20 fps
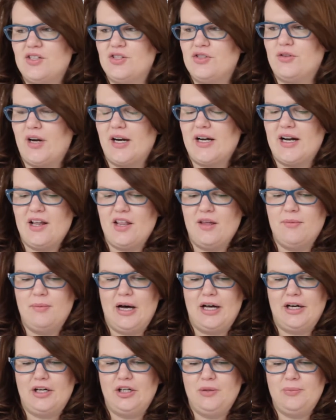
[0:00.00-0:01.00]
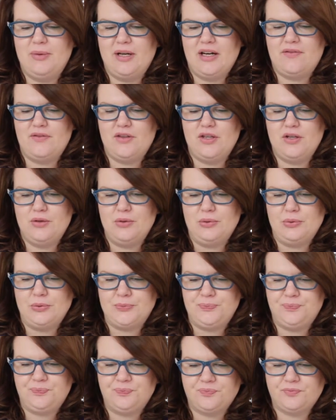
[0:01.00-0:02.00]
straight out of the bottle, but if you
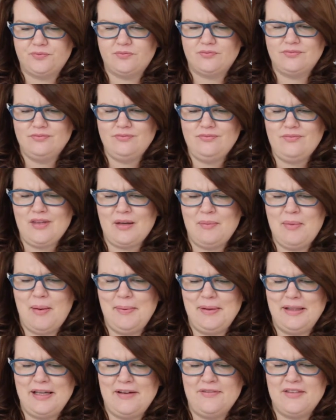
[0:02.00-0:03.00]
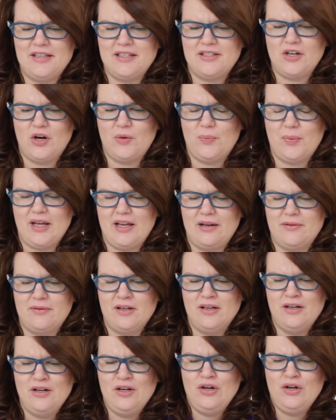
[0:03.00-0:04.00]
maybe left this open
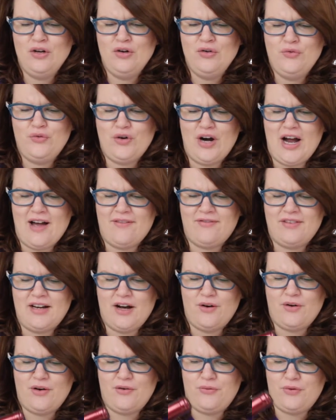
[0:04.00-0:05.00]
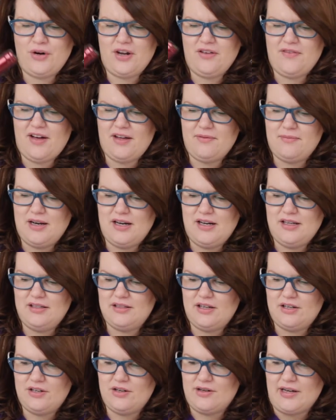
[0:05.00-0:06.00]
for half an hour, 45
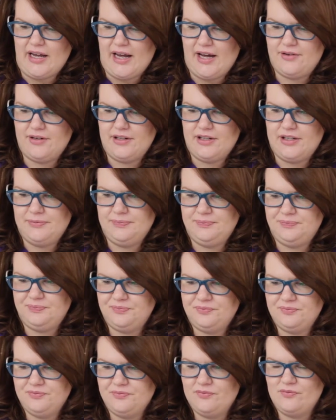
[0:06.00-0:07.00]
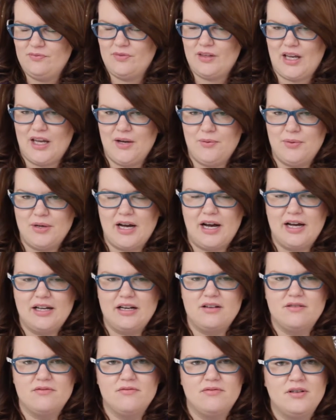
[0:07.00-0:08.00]
minutes on your counter, it would kind
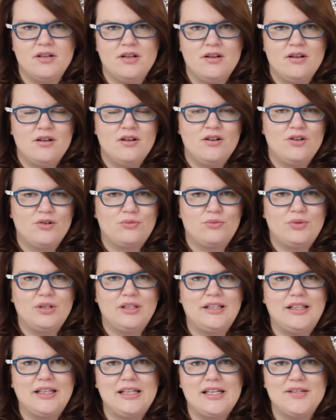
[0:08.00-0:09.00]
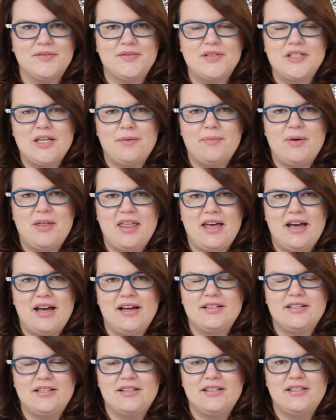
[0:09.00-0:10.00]
of relieve some of that